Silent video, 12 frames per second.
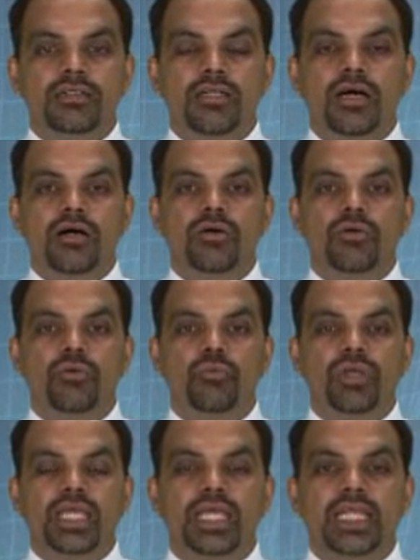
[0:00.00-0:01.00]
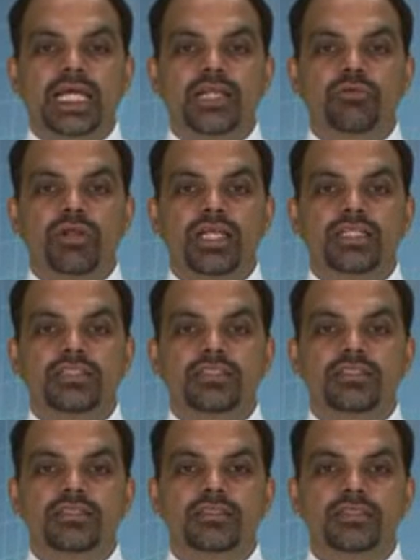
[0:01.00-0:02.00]
Now we can calculate
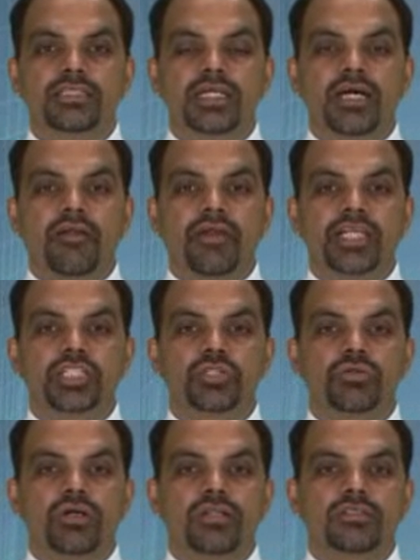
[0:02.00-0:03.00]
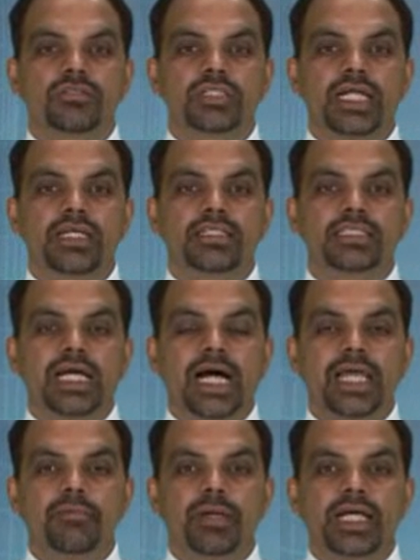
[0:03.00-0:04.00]
the ratio also, that is
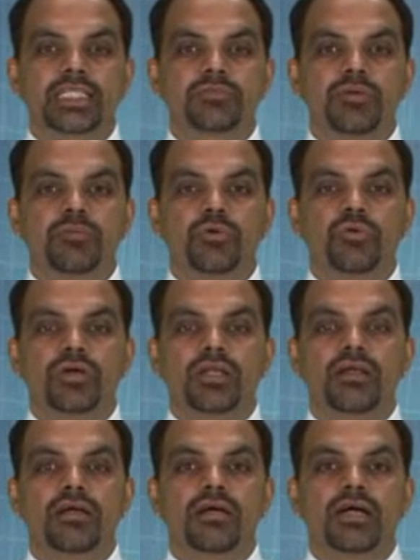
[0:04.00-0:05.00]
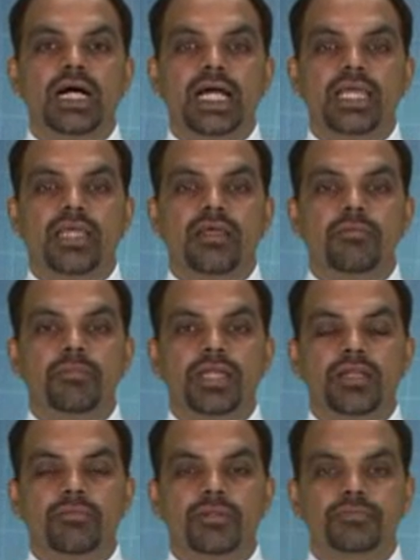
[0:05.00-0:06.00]
I maximum over I
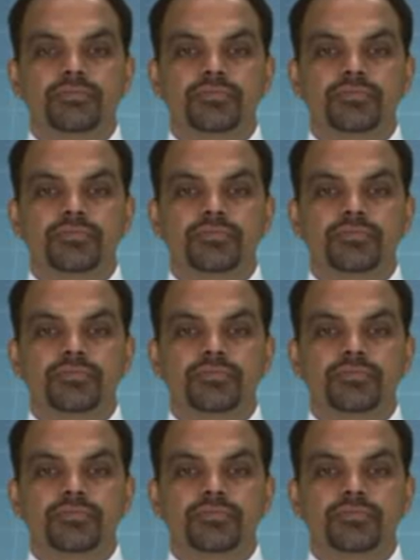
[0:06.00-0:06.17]
minimum,